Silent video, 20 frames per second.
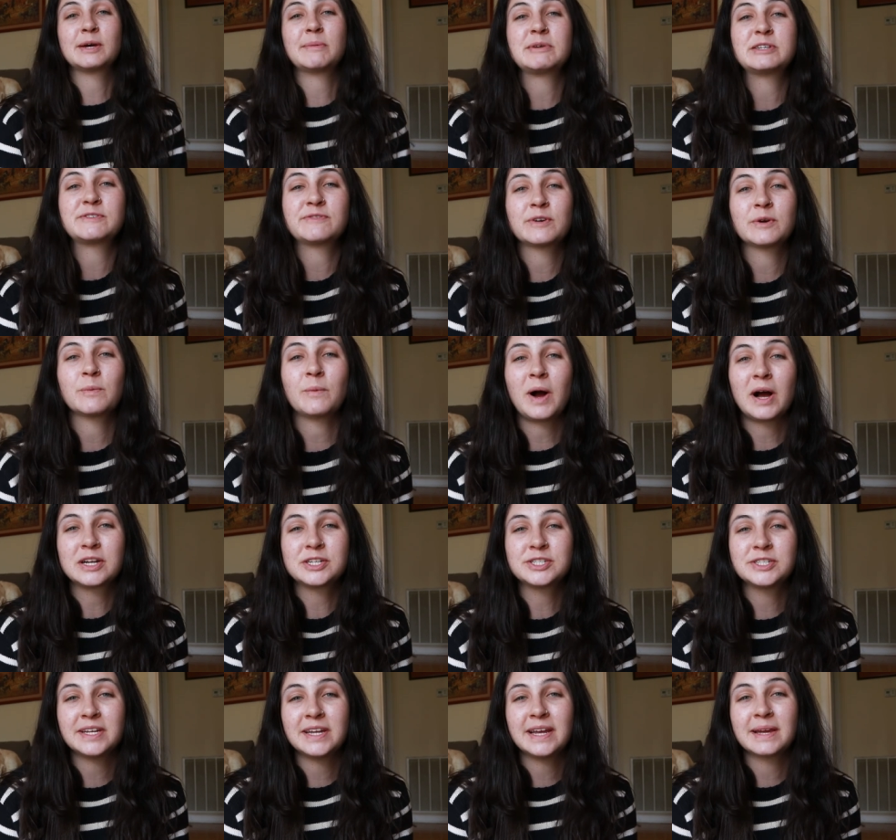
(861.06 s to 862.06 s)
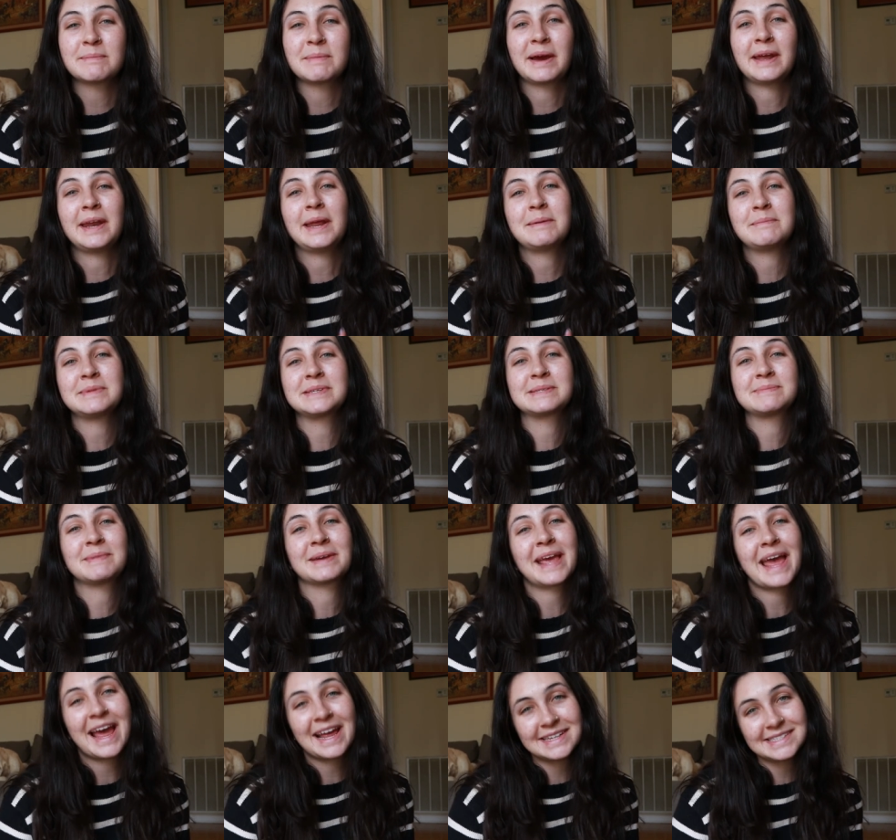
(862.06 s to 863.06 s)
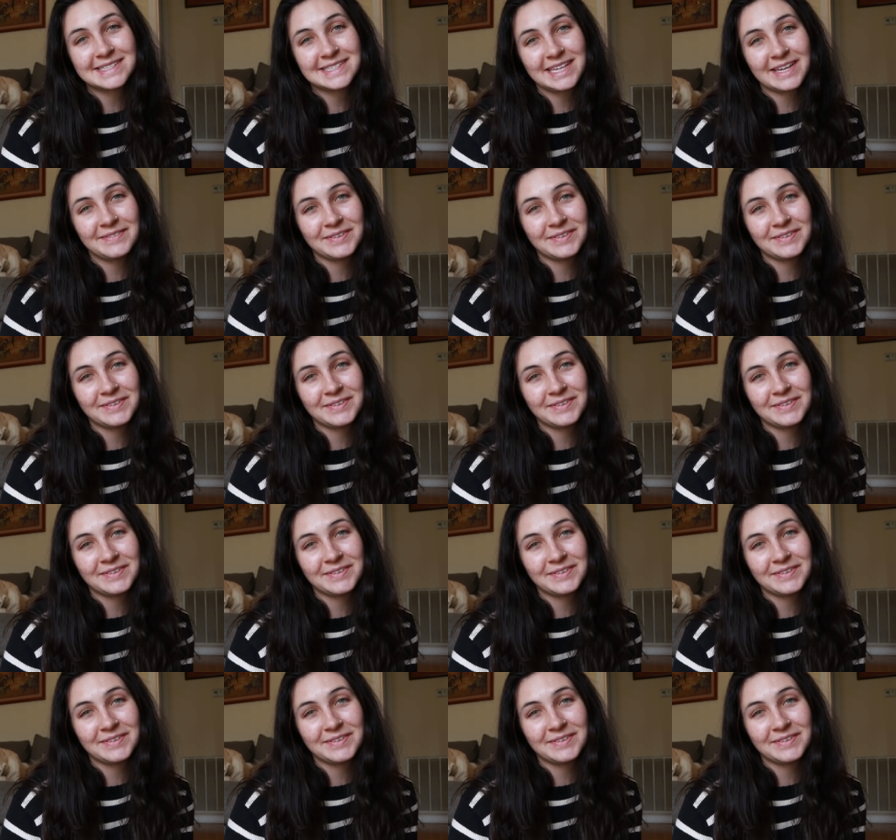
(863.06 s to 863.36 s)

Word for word: so much for watching. My name is Mackenzie.